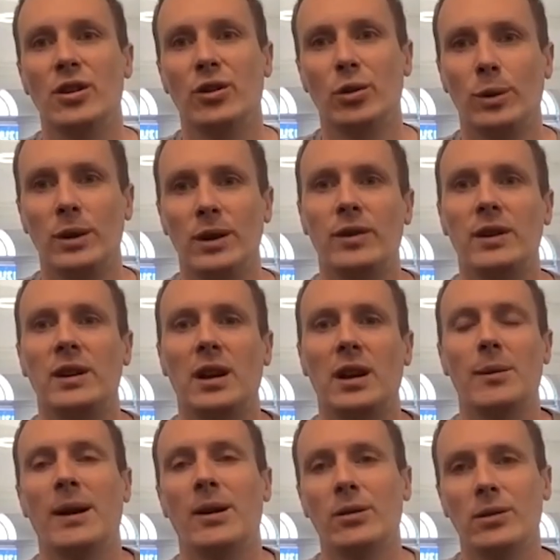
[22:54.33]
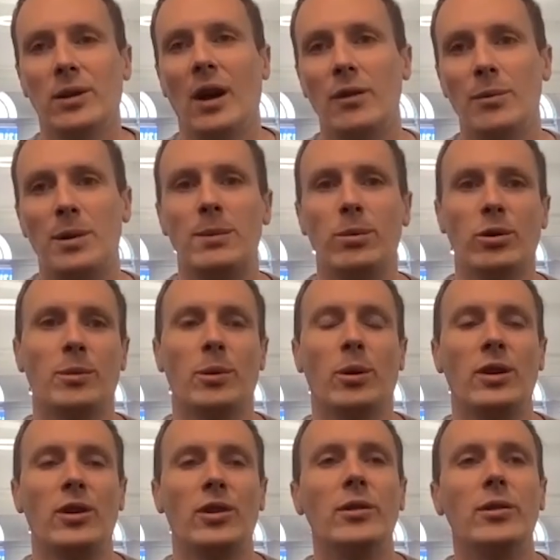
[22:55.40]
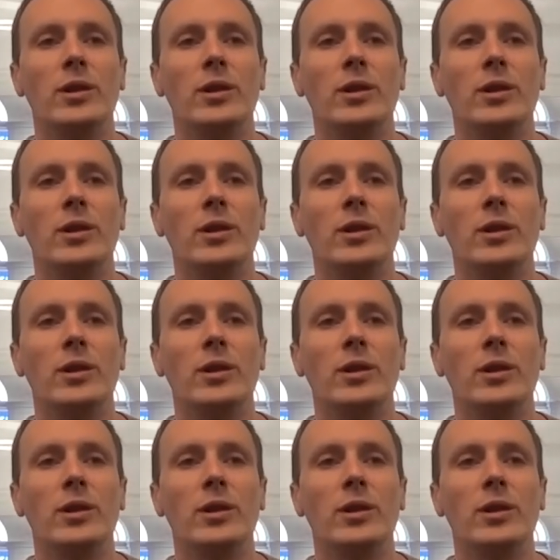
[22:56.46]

it's always thinking about other people's points